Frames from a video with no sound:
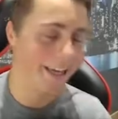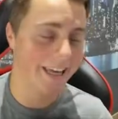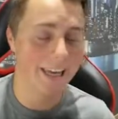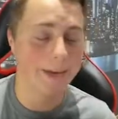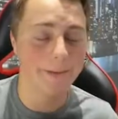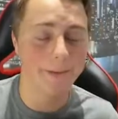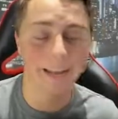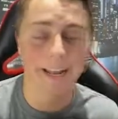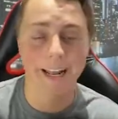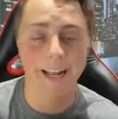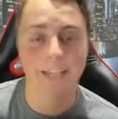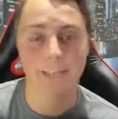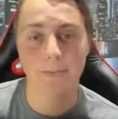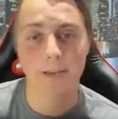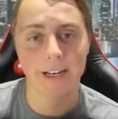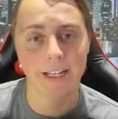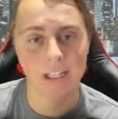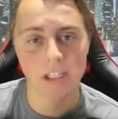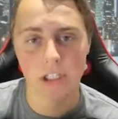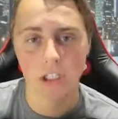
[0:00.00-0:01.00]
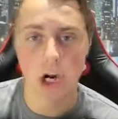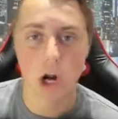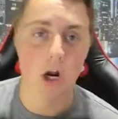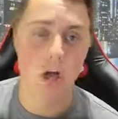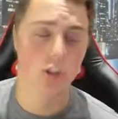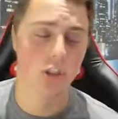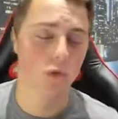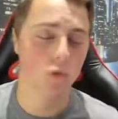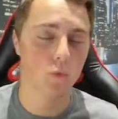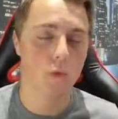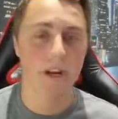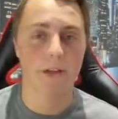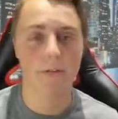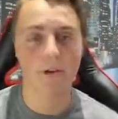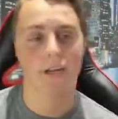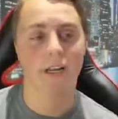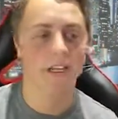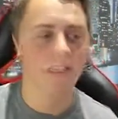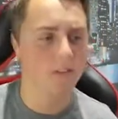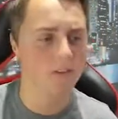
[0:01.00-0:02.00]
keep getting as many stars or whatever
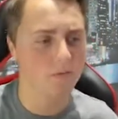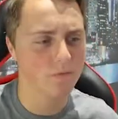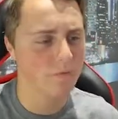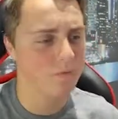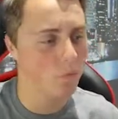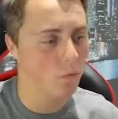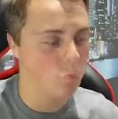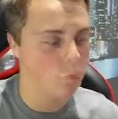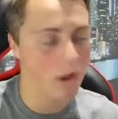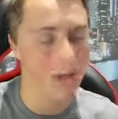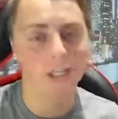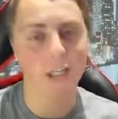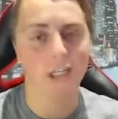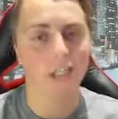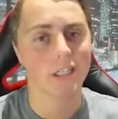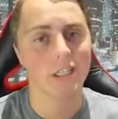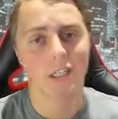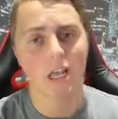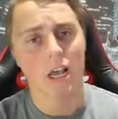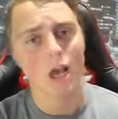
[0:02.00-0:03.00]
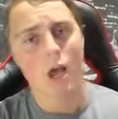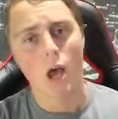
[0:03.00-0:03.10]
it is, wrenches,